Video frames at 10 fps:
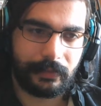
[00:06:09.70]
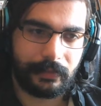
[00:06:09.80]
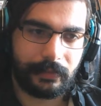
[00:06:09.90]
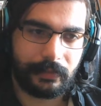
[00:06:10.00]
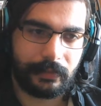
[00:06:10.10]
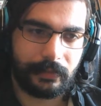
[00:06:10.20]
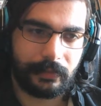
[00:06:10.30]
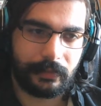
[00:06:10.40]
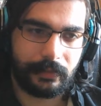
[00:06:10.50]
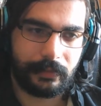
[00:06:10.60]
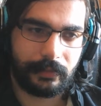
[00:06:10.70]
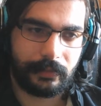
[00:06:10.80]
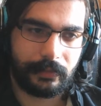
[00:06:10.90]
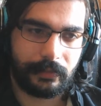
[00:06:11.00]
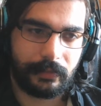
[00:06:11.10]

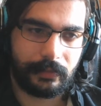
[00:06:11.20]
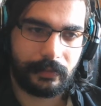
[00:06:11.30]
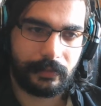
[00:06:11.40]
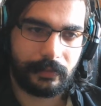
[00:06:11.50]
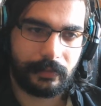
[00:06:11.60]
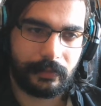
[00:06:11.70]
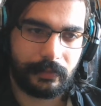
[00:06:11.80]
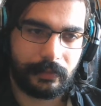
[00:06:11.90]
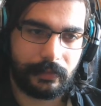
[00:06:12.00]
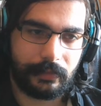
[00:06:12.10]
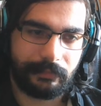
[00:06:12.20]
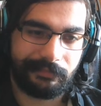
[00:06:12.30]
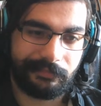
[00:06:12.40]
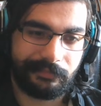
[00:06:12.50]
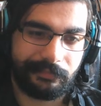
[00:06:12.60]
[no speech]